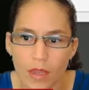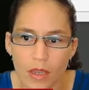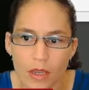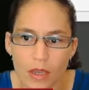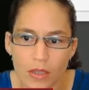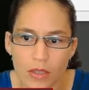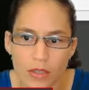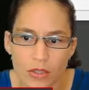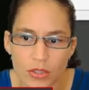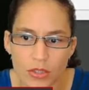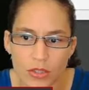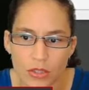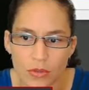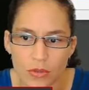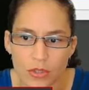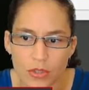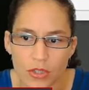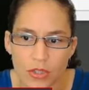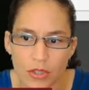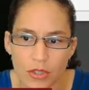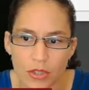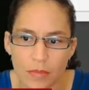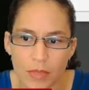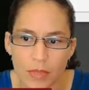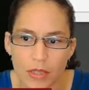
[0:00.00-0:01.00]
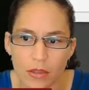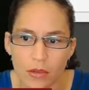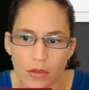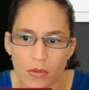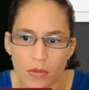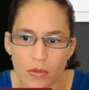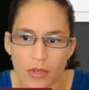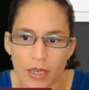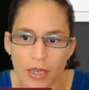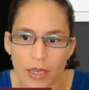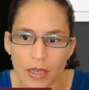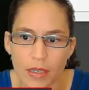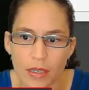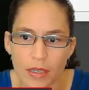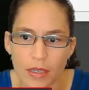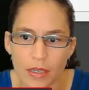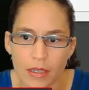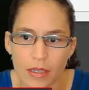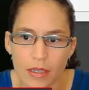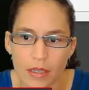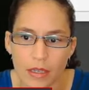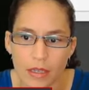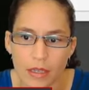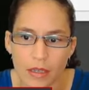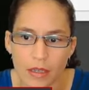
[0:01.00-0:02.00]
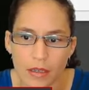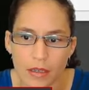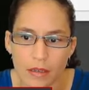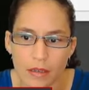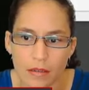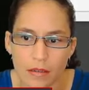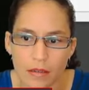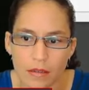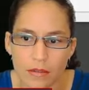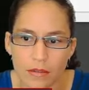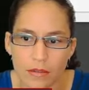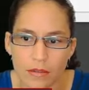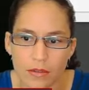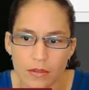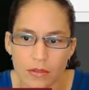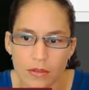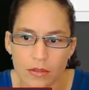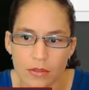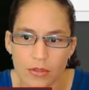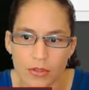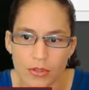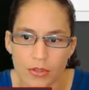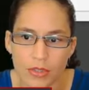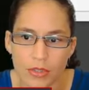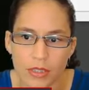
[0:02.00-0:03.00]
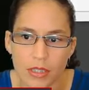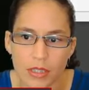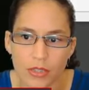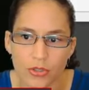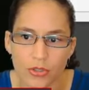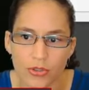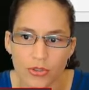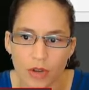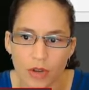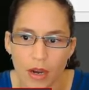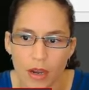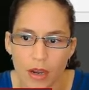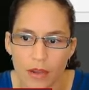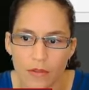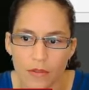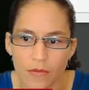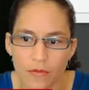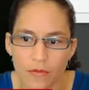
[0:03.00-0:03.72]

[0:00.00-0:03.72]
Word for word: So it's going to be located in your C drive,